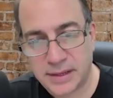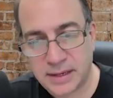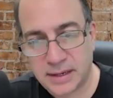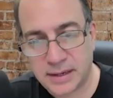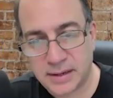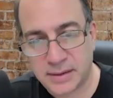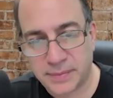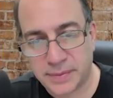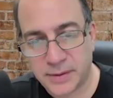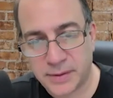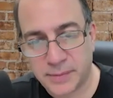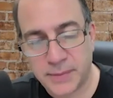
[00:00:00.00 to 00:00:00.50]

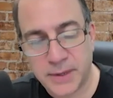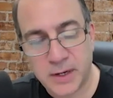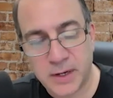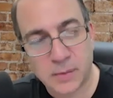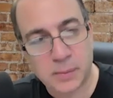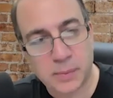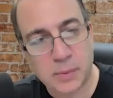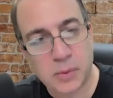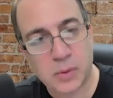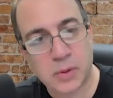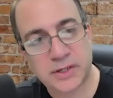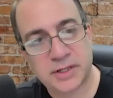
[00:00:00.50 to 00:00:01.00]
middle
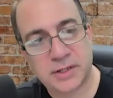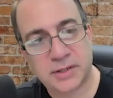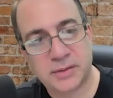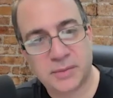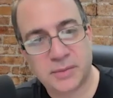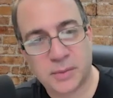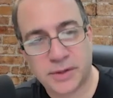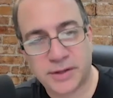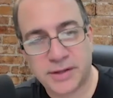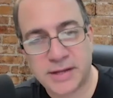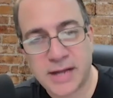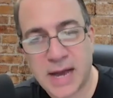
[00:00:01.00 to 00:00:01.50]
portion with
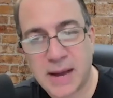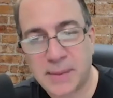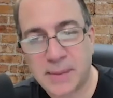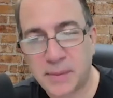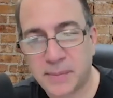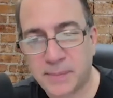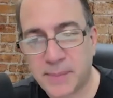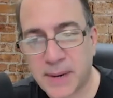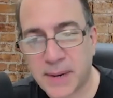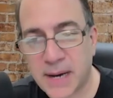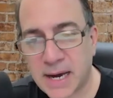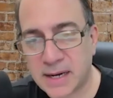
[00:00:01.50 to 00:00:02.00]
the top and
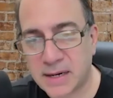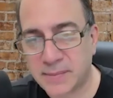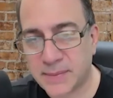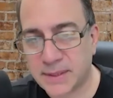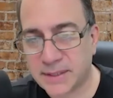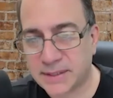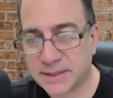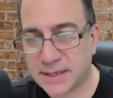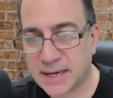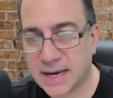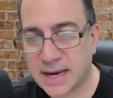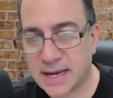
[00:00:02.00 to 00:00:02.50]
bottom, it's
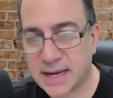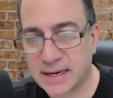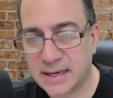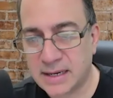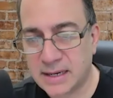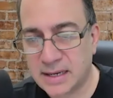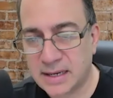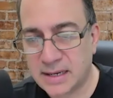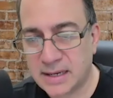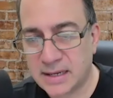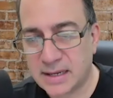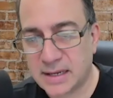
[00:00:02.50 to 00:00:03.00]
got
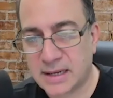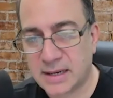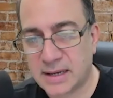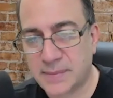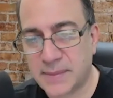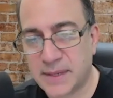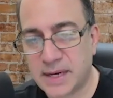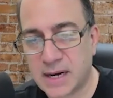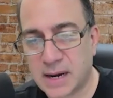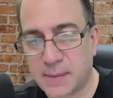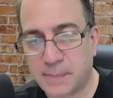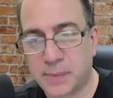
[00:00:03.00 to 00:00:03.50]
an
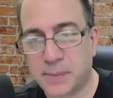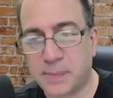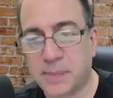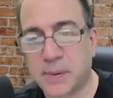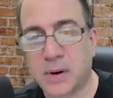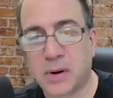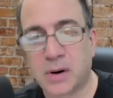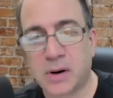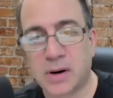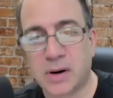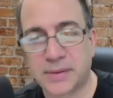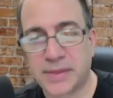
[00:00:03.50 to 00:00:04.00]
upper
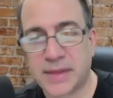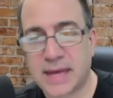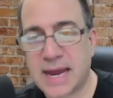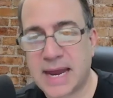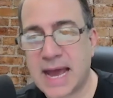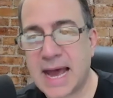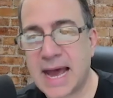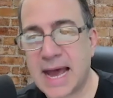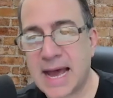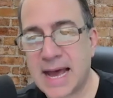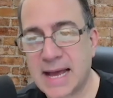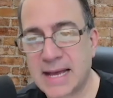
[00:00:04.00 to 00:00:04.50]
part that
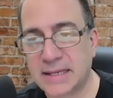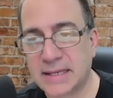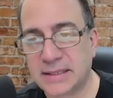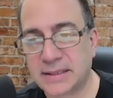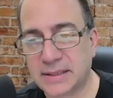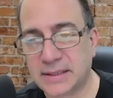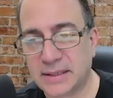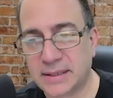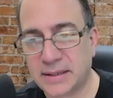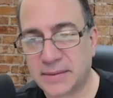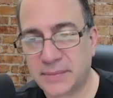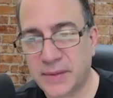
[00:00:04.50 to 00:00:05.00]
has
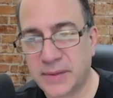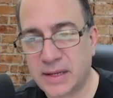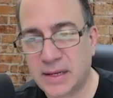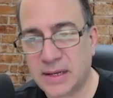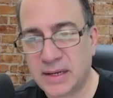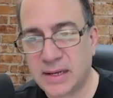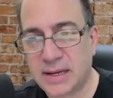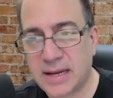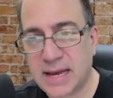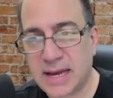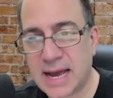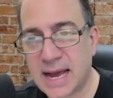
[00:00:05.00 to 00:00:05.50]

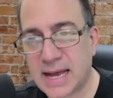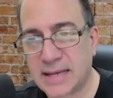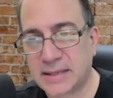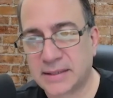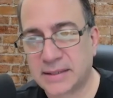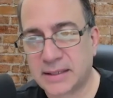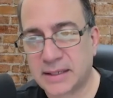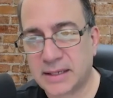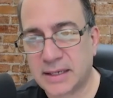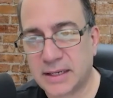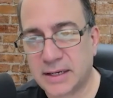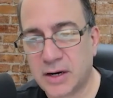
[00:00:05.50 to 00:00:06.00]

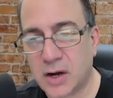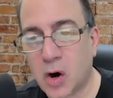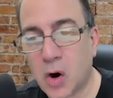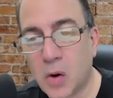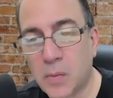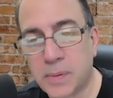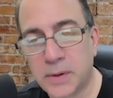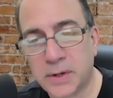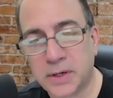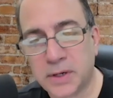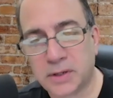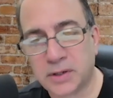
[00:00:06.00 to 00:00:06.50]
an
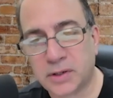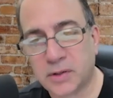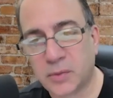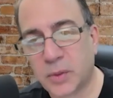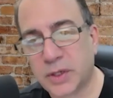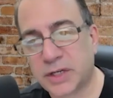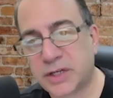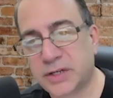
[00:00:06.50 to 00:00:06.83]
opener which